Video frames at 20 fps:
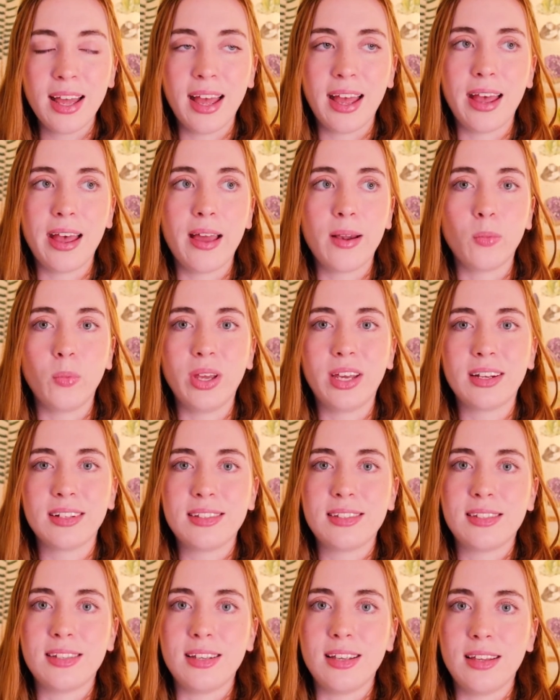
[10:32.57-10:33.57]
And we
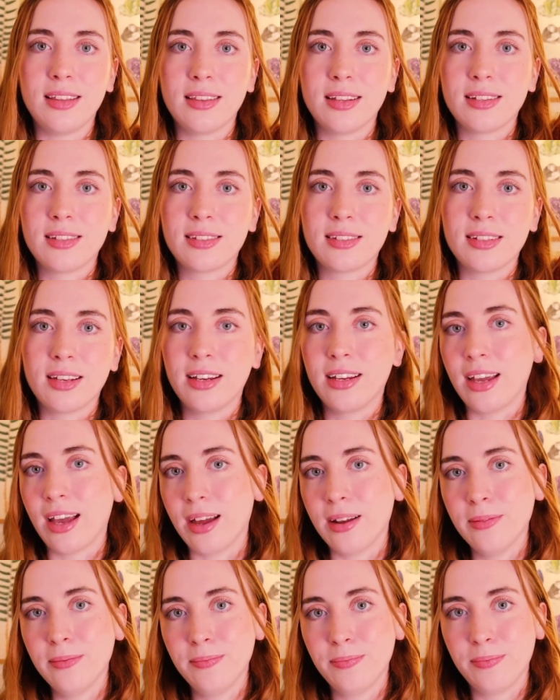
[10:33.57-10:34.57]
could see this
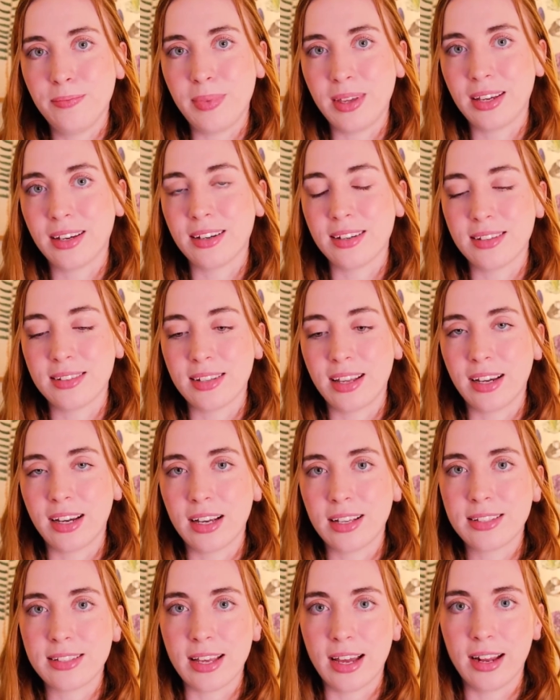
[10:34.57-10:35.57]
again because, like
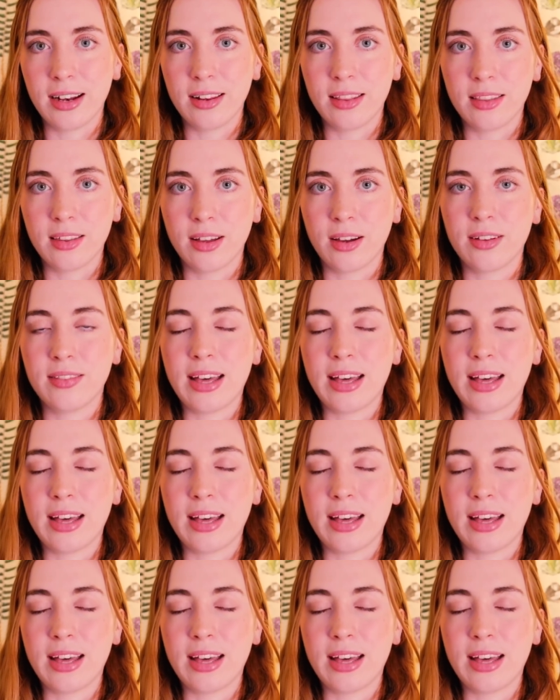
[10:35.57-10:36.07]
I said, the,